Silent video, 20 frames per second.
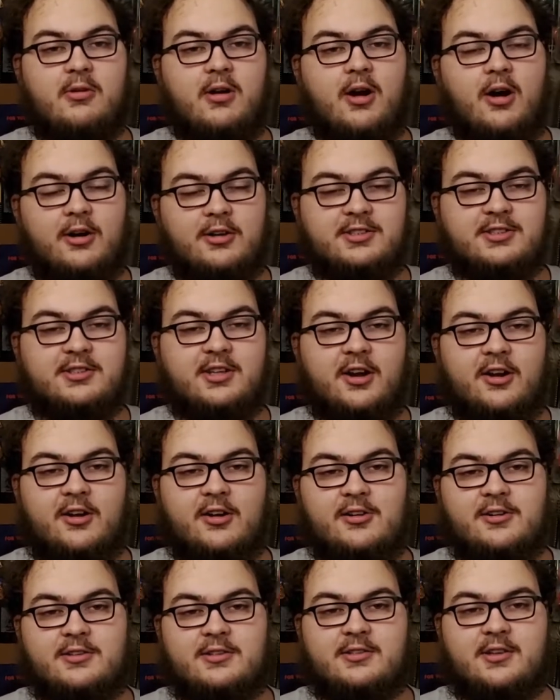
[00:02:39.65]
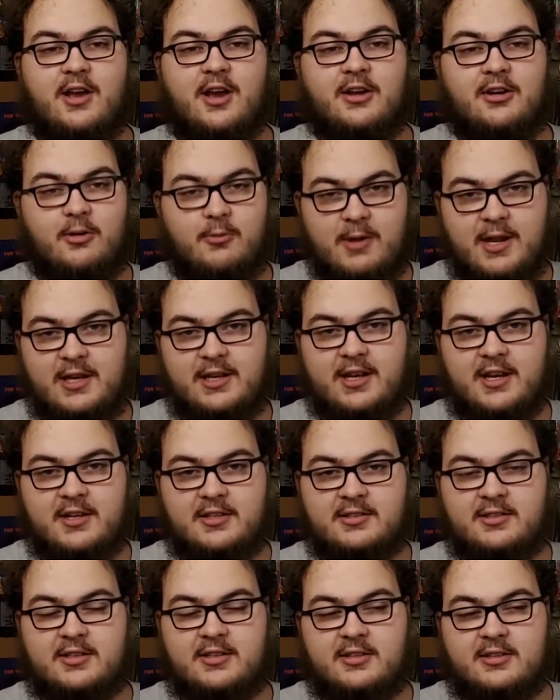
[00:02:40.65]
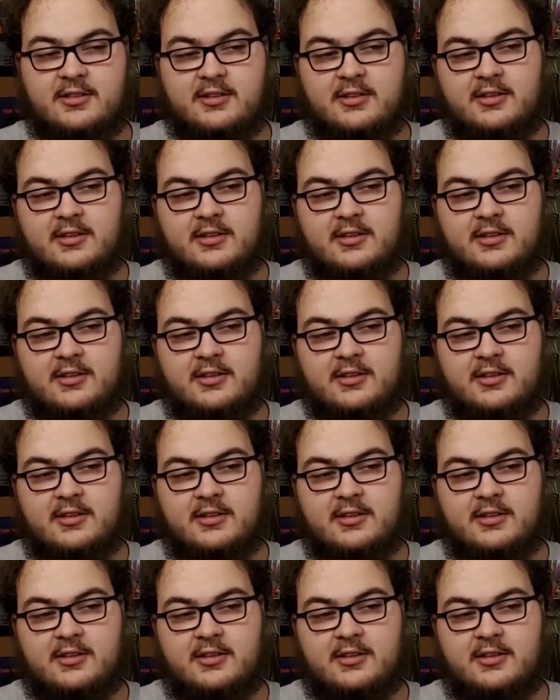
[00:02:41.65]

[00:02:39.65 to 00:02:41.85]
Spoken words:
All-Stars on a Wii disc.